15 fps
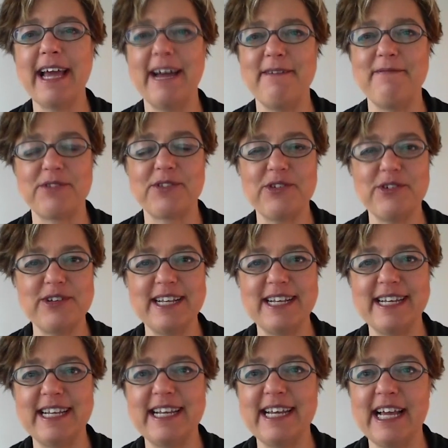Okay. So
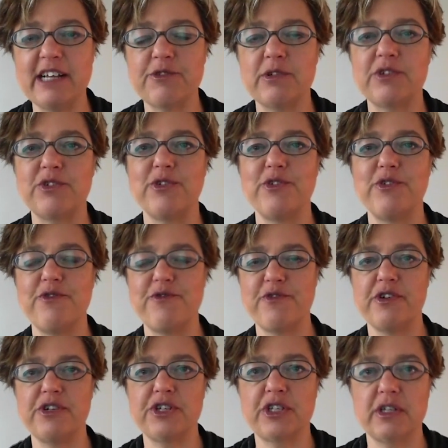the next one, so you
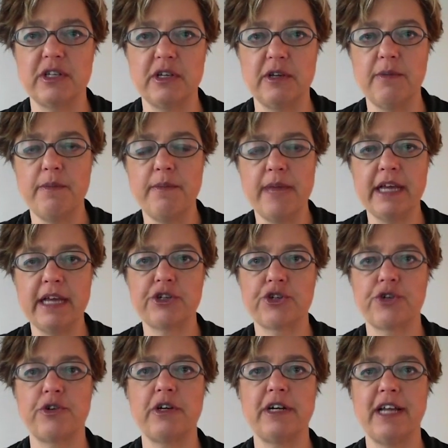first make
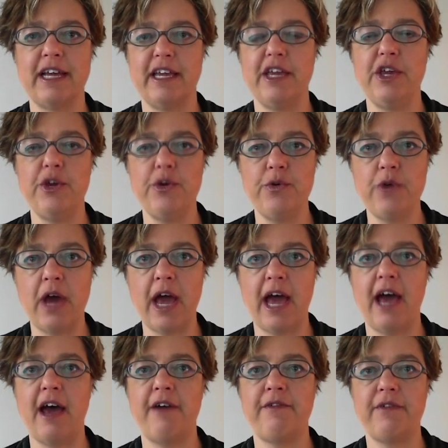sure that you
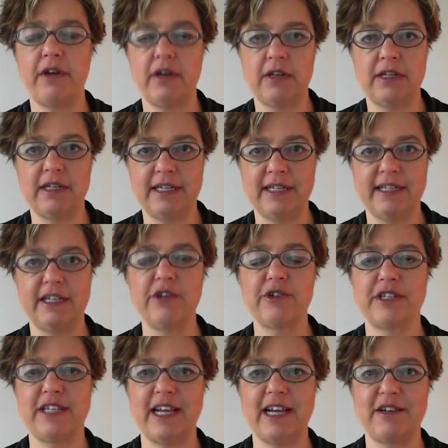have your
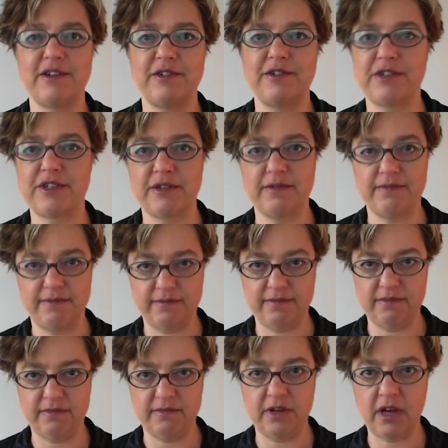sectors
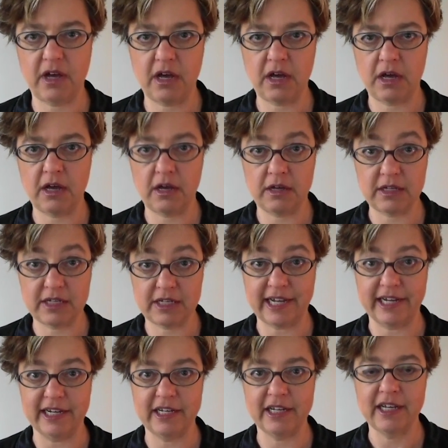
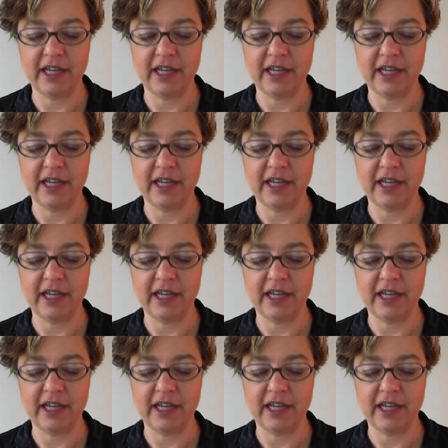tight.